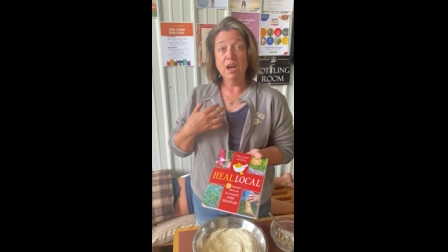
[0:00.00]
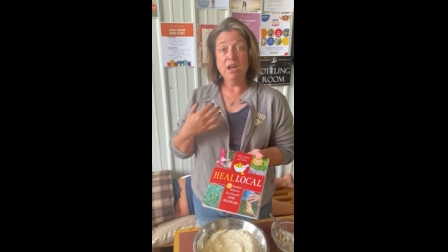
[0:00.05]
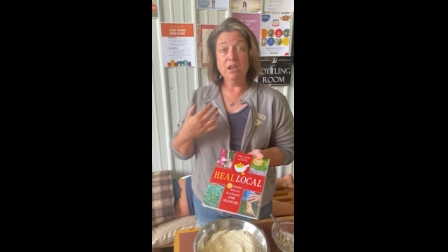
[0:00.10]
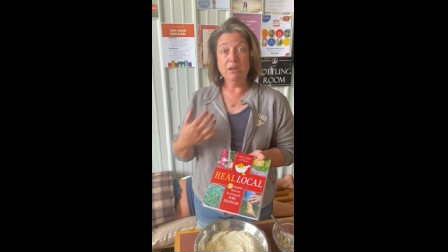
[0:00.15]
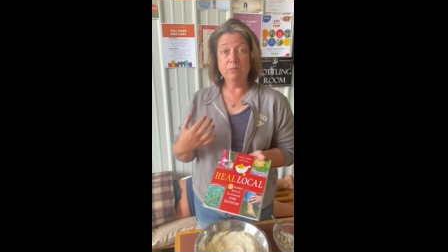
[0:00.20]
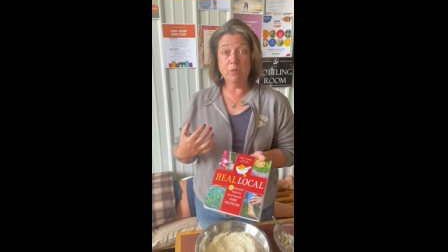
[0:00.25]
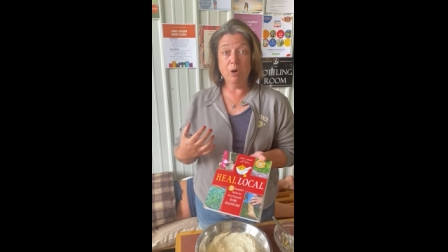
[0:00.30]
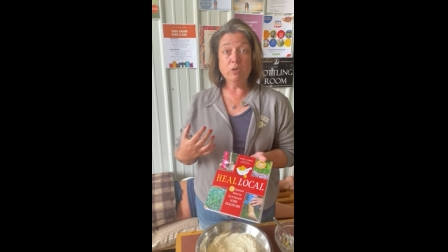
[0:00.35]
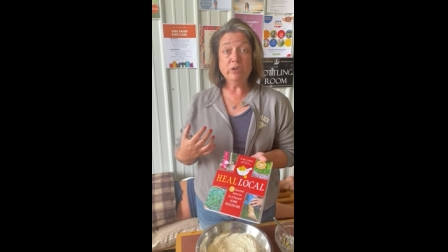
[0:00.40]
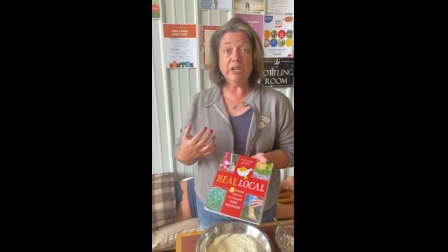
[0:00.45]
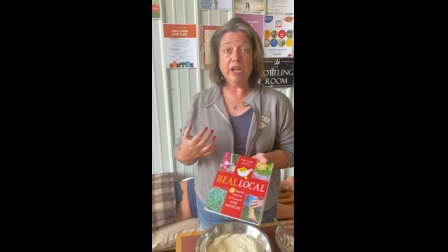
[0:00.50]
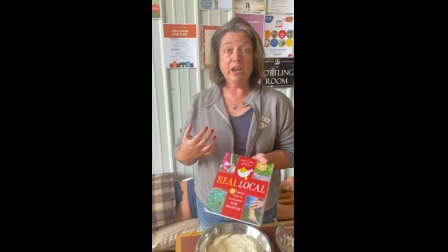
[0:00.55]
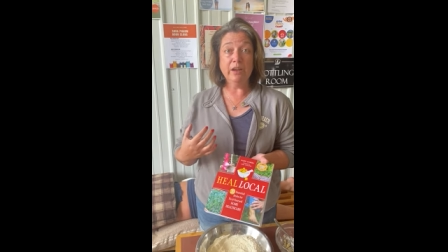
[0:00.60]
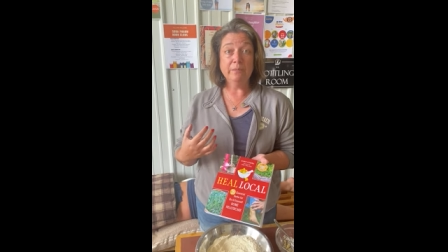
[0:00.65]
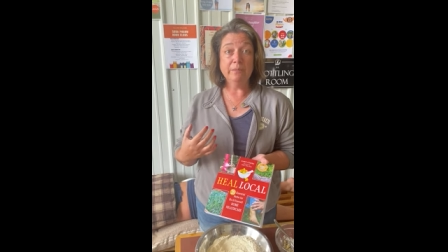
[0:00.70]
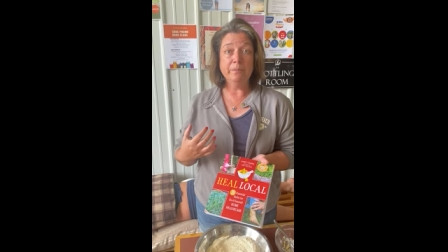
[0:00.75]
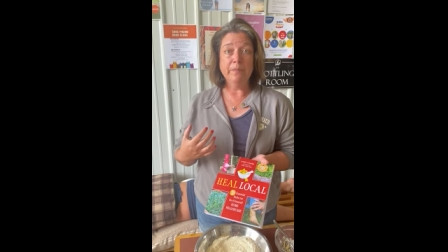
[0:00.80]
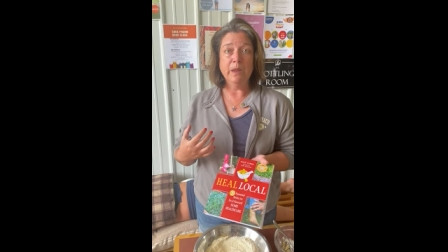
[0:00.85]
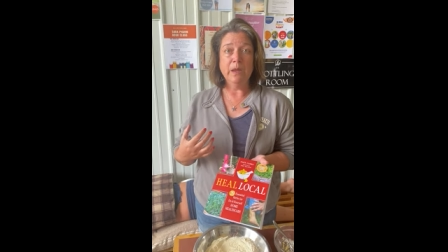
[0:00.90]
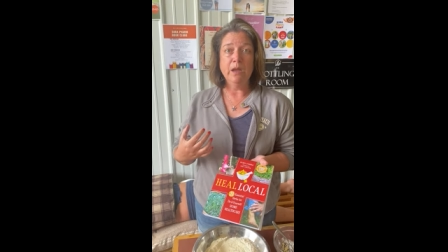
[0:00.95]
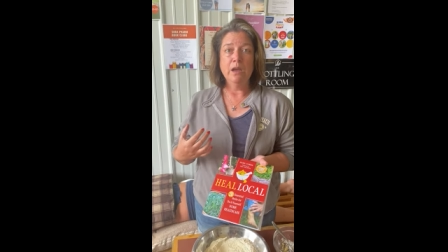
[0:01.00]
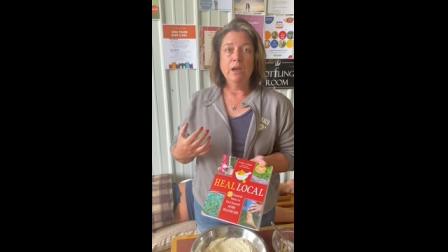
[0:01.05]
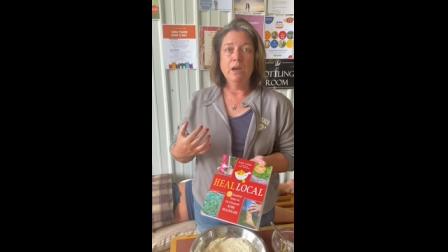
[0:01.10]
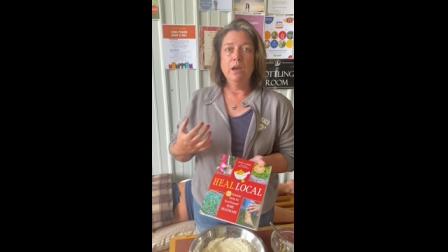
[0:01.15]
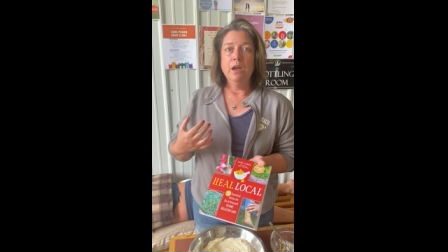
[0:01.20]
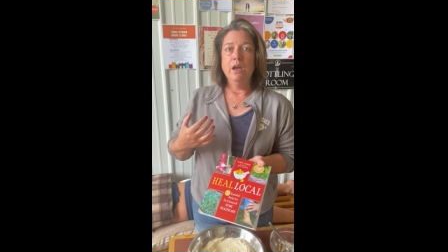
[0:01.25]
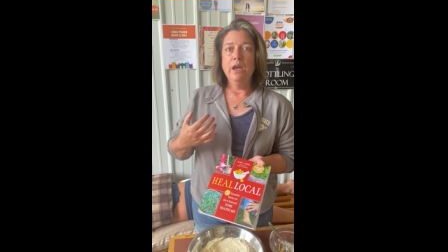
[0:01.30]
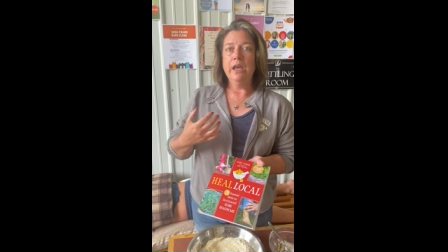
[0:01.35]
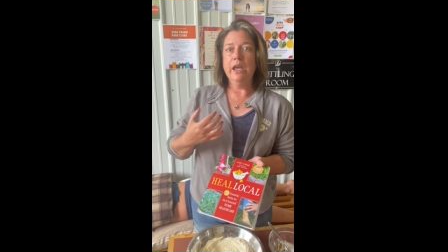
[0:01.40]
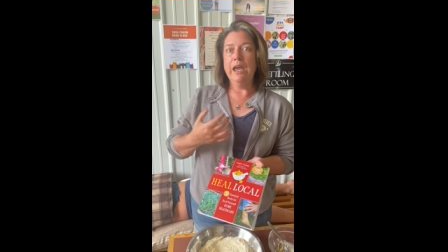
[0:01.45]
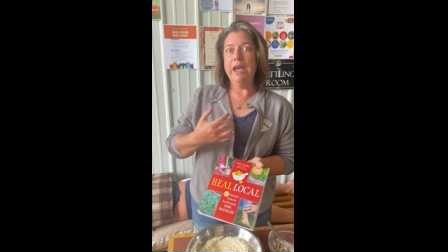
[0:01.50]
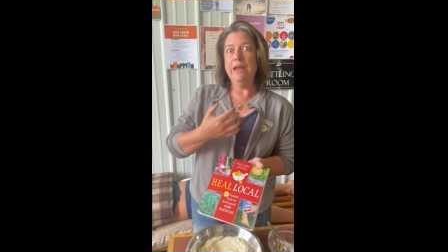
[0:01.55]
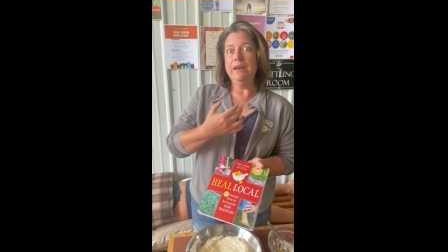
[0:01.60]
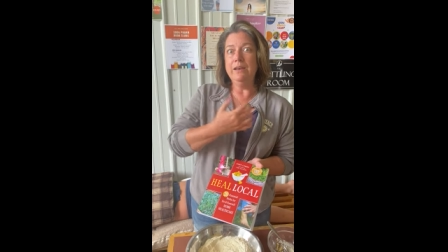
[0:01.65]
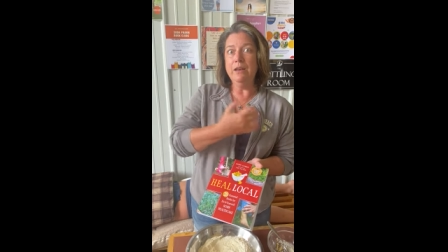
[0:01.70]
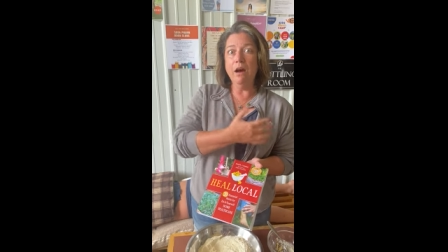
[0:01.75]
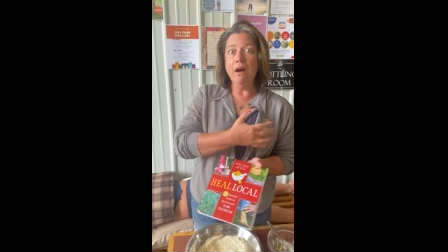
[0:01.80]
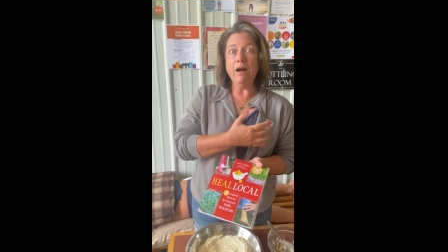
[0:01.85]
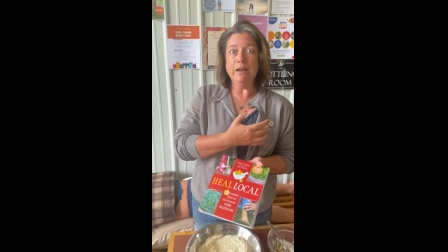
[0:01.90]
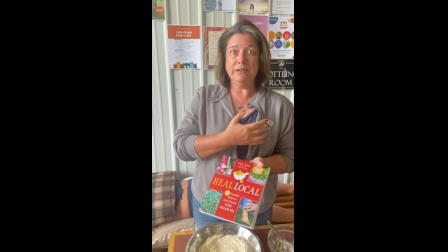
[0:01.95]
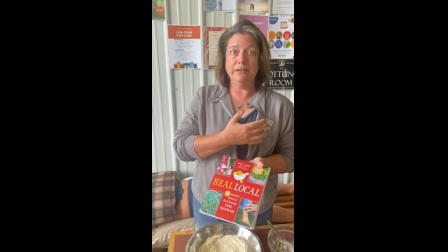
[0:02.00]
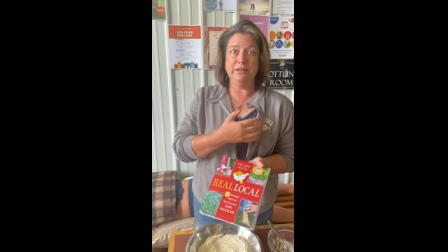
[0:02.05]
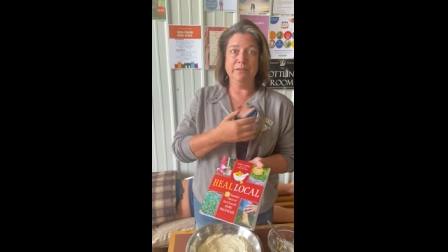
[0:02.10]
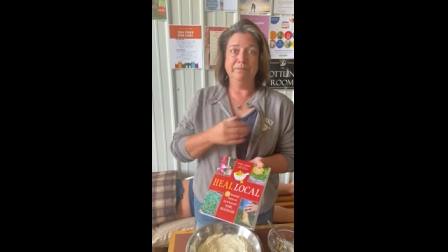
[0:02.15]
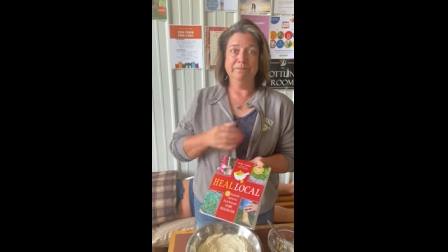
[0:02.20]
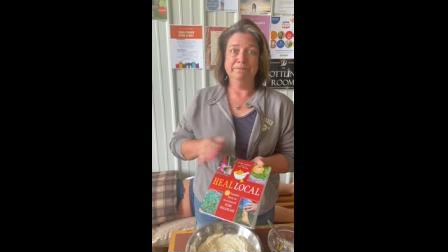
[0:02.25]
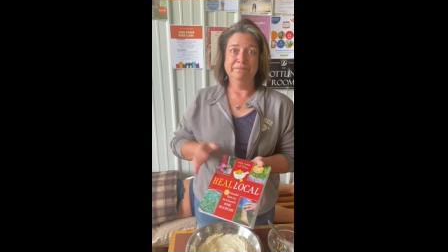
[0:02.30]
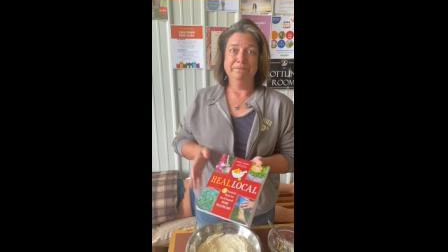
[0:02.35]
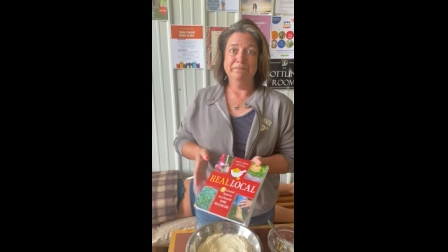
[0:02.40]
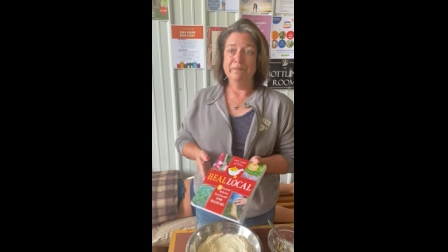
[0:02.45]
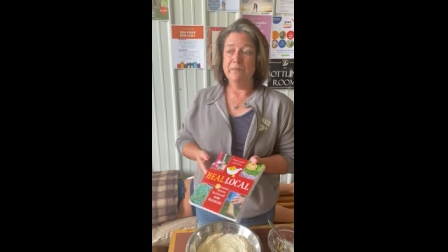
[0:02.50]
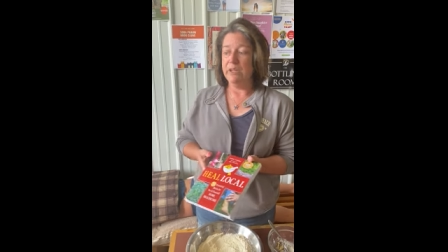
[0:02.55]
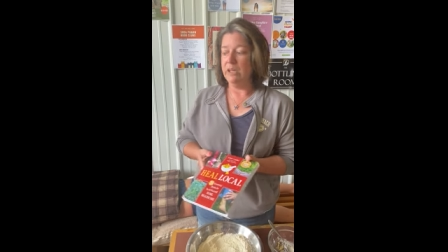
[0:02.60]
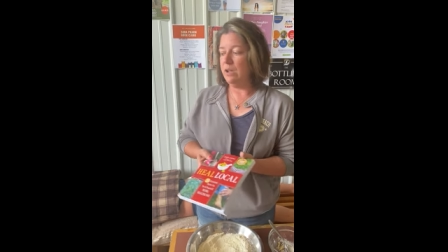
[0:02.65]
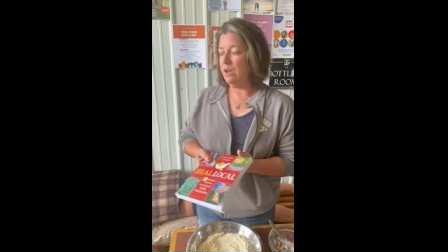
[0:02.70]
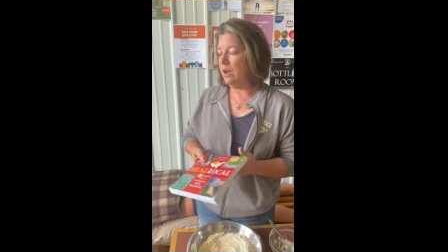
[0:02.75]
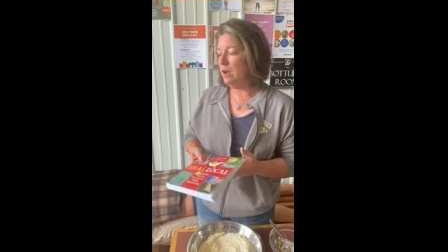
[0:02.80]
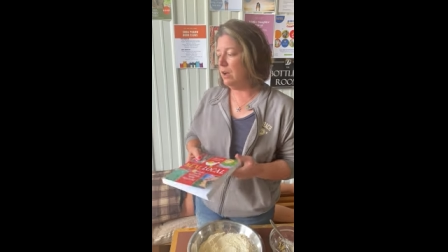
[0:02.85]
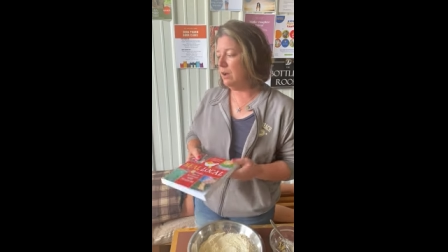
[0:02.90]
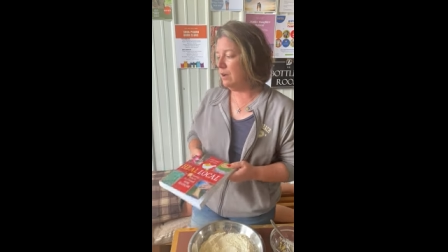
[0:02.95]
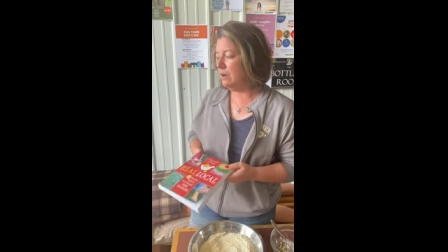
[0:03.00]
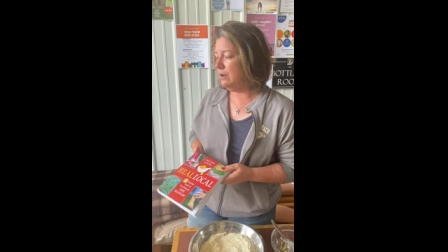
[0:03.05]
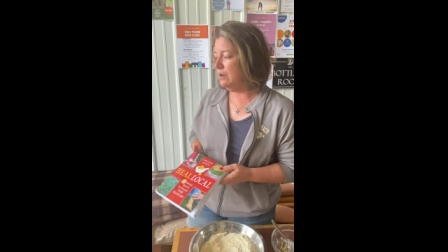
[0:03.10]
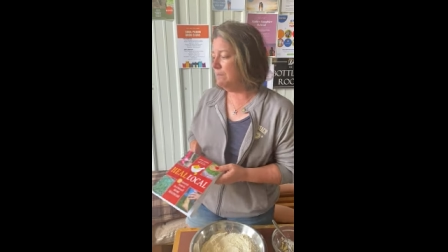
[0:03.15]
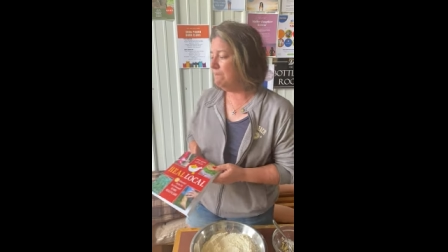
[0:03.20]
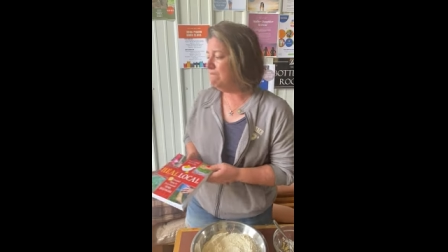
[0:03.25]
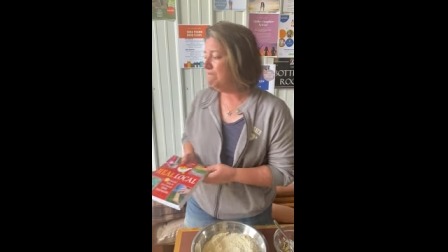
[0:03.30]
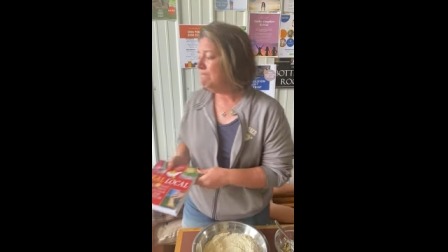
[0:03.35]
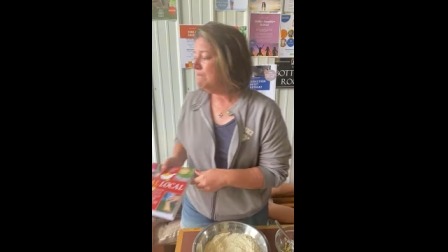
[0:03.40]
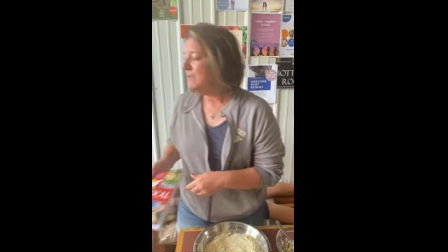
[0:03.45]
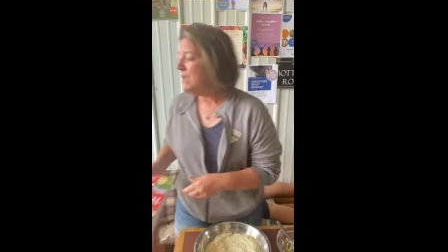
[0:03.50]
a pneumonia and not. Um,